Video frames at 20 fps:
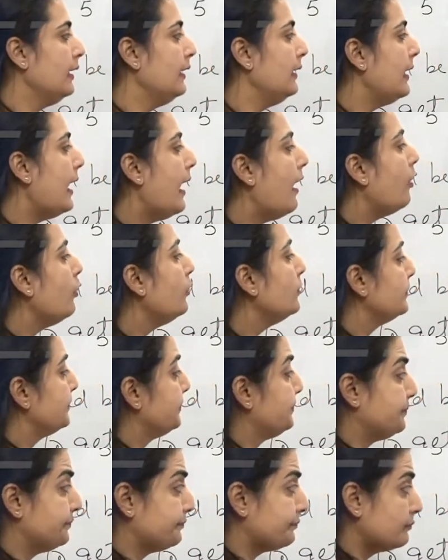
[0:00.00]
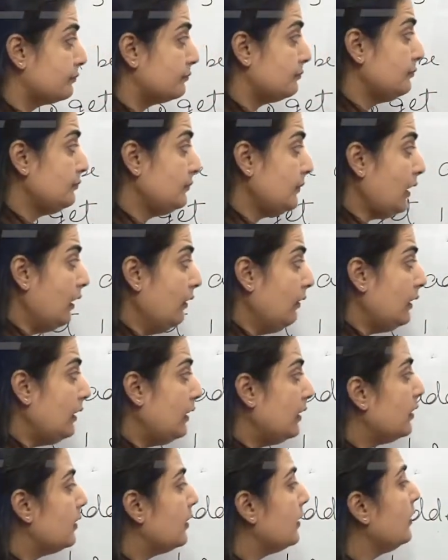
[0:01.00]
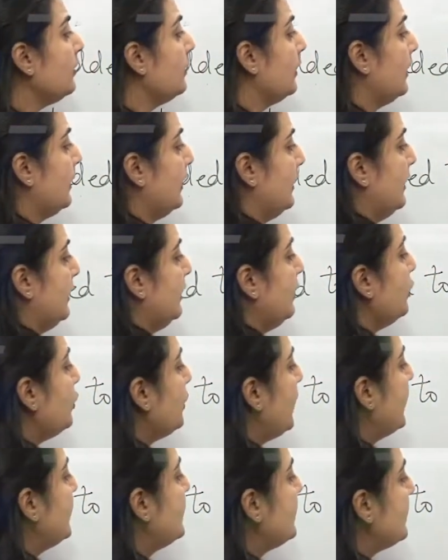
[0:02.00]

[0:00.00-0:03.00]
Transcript: Now, here you can